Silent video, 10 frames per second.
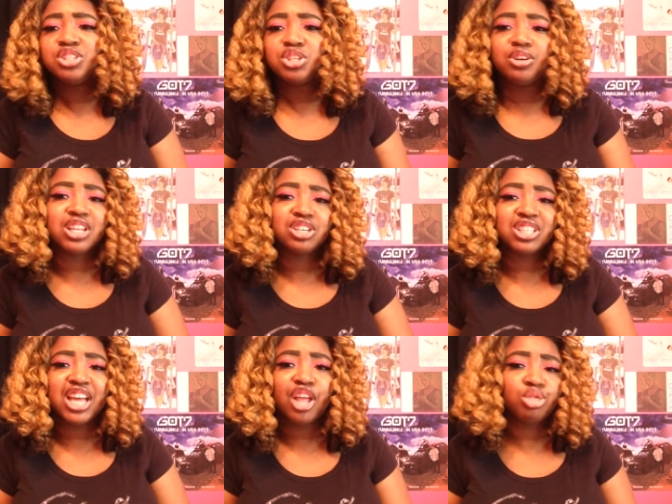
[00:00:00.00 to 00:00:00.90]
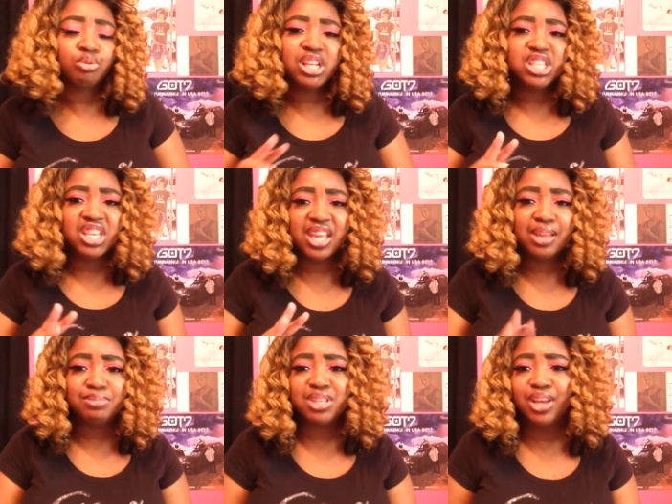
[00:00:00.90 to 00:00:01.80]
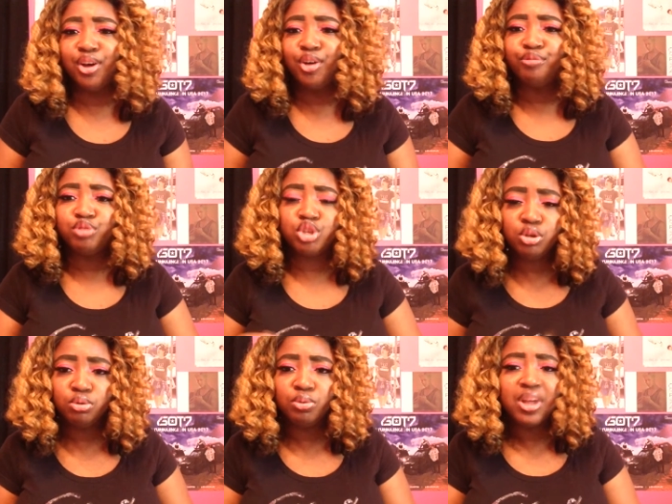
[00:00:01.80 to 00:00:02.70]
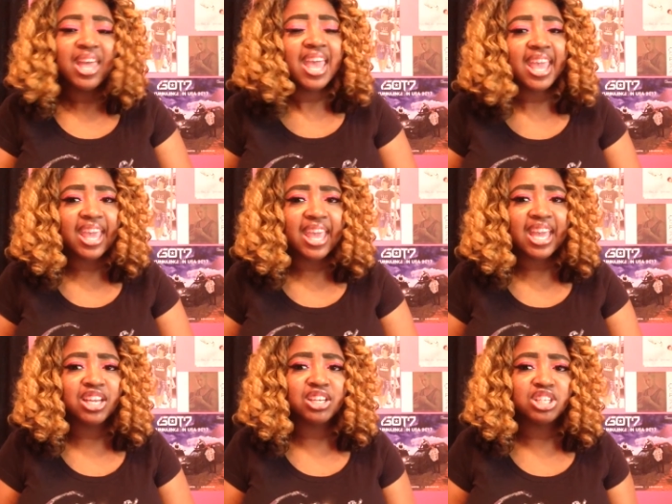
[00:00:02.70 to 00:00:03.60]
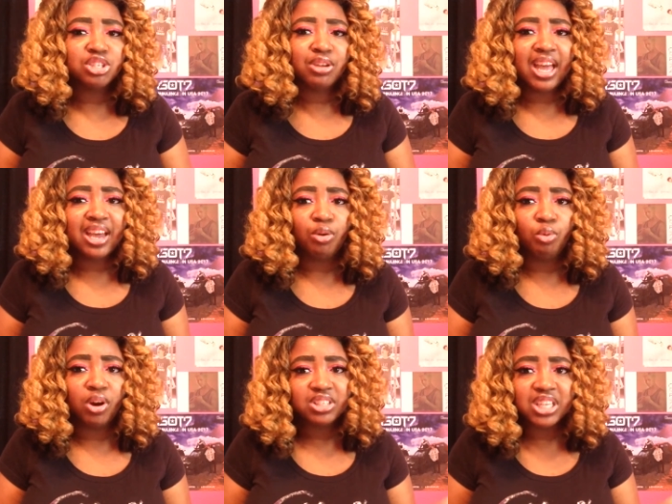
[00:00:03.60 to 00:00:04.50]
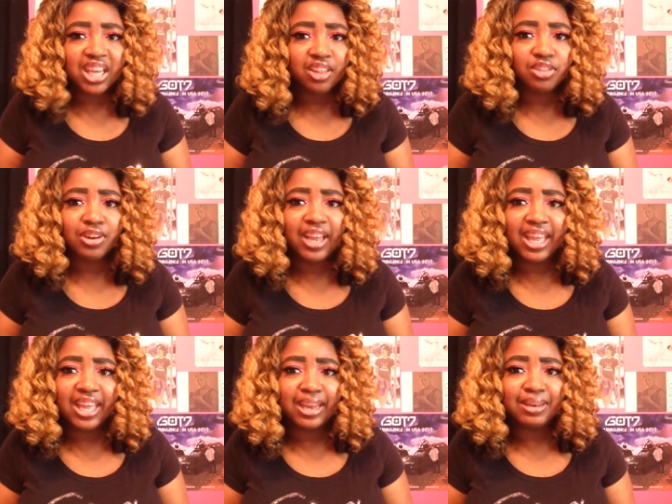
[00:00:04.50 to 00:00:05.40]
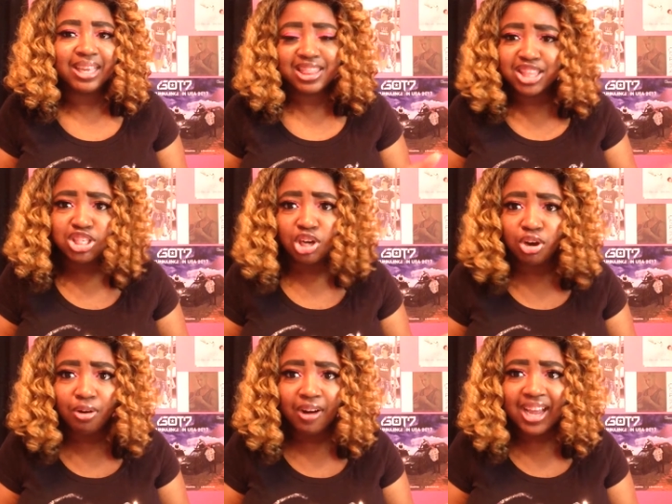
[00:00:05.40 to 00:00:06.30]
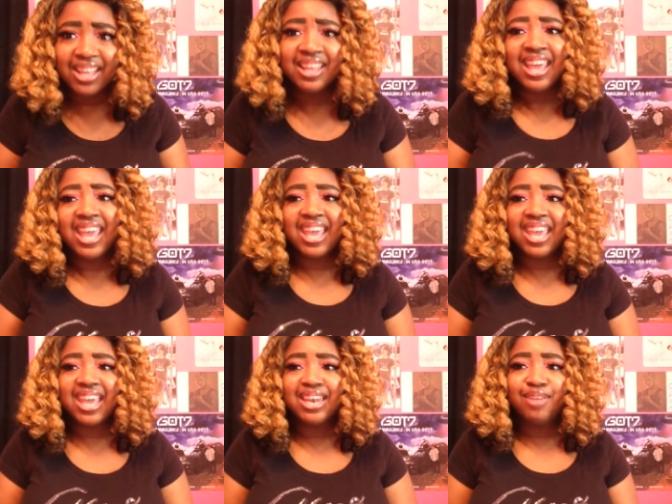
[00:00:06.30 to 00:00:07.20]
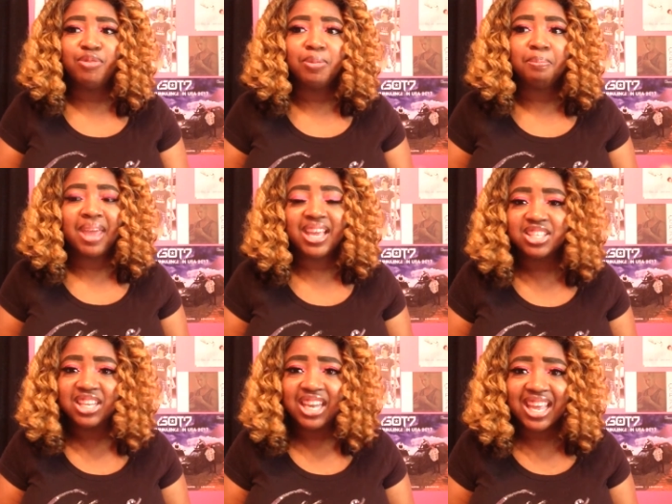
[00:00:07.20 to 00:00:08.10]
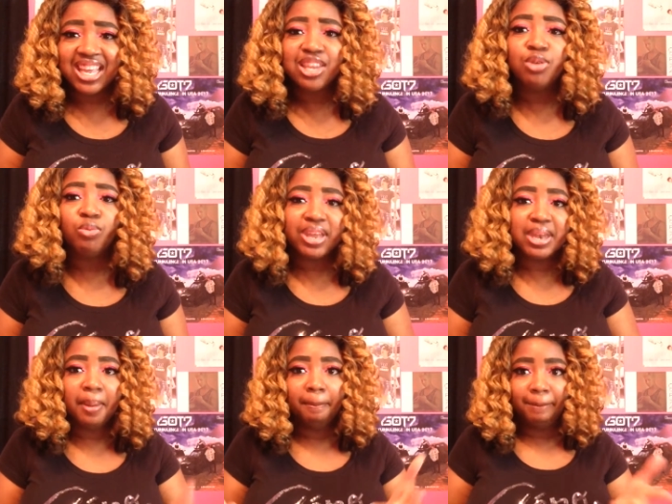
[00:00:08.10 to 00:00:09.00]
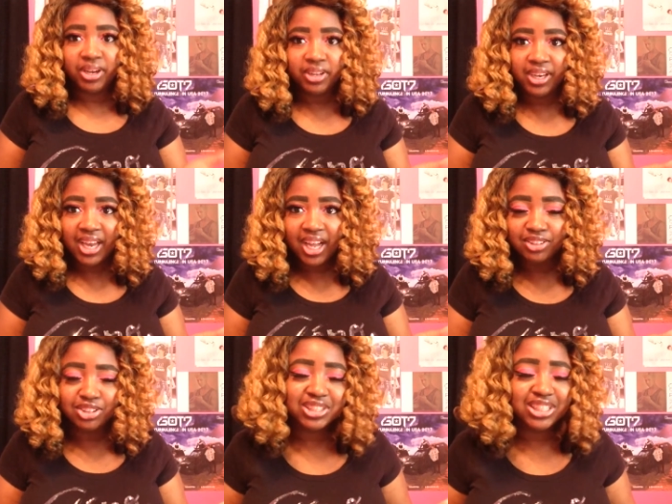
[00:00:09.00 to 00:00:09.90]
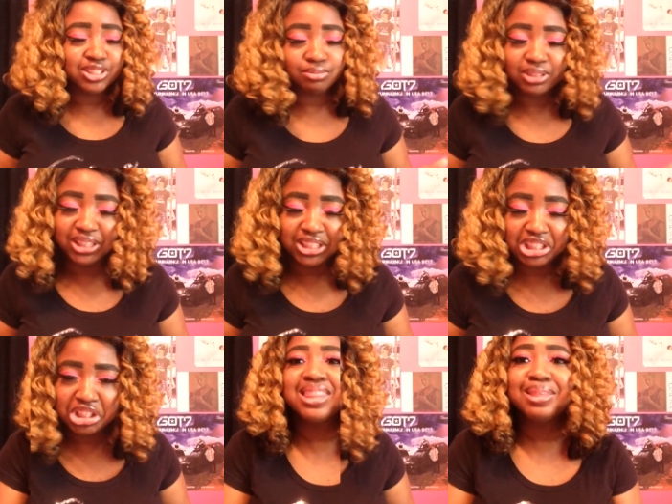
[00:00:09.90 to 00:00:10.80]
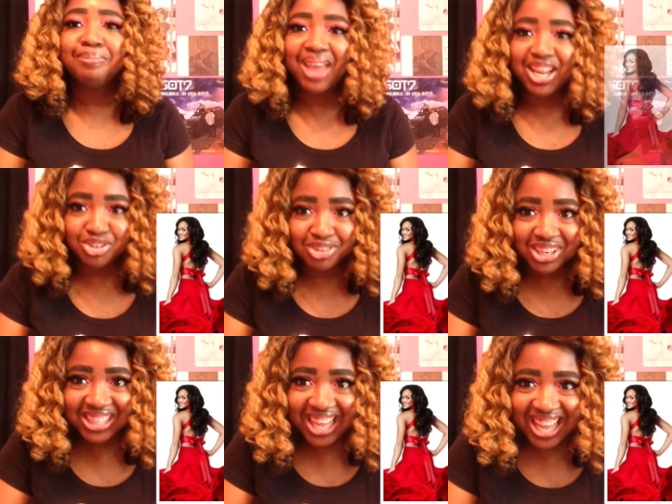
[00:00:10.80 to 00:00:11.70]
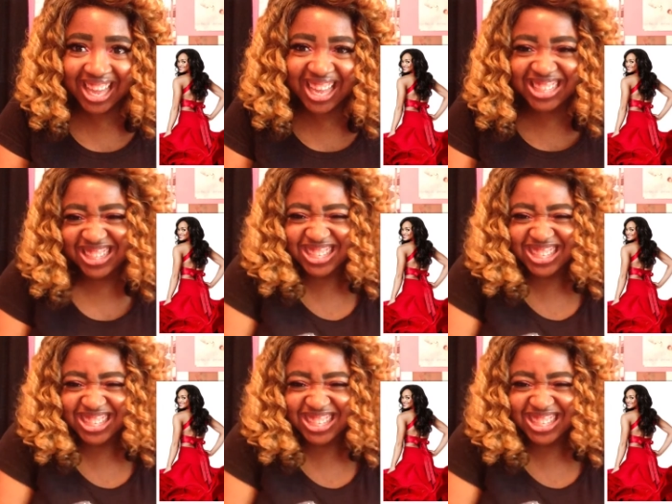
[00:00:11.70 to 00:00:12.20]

So there's like three teams of two and you gotta work together and get the song right and if you make it to the end, you win a million dollars. It's a really good show. The Bachelorette.